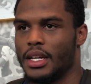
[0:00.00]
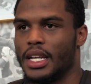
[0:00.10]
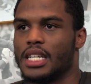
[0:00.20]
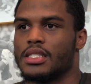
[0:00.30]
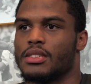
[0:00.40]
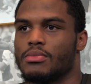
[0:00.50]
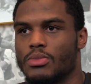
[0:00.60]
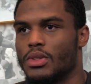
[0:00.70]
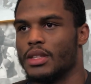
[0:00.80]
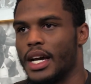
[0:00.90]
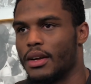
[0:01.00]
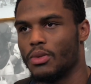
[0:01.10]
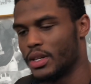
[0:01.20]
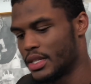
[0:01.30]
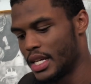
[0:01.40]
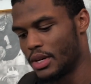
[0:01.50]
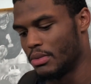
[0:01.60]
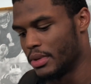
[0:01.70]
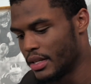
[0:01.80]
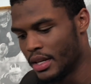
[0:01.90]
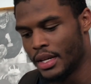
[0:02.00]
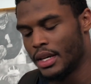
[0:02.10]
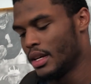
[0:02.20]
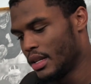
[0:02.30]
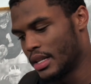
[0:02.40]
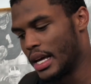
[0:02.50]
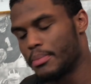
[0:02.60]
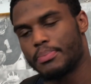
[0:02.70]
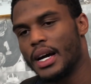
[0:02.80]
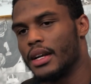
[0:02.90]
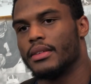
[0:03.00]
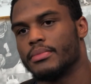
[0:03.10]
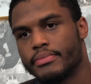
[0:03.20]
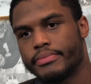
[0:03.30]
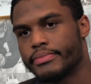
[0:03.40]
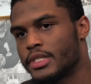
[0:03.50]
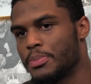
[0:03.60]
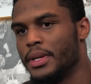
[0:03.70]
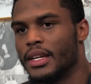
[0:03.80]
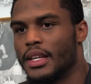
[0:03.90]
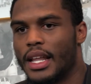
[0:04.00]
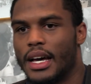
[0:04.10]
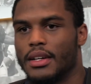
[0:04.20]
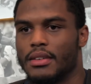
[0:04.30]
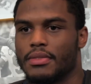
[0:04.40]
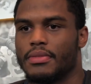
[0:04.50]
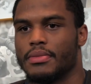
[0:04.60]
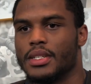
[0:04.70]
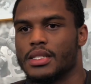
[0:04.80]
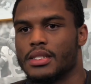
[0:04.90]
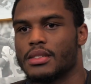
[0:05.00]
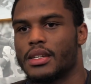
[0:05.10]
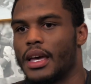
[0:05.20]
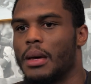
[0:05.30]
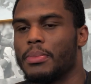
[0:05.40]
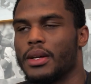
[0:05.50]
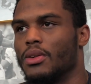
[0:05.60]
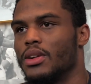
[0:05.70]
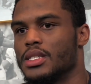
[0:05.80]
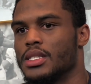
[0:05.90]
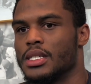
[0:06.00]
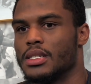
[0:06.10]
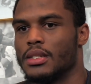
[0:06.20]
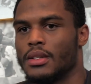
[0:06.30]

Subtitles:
And that's, like, one thing we've been, like, kind of speaking a lot of this camp and going to season.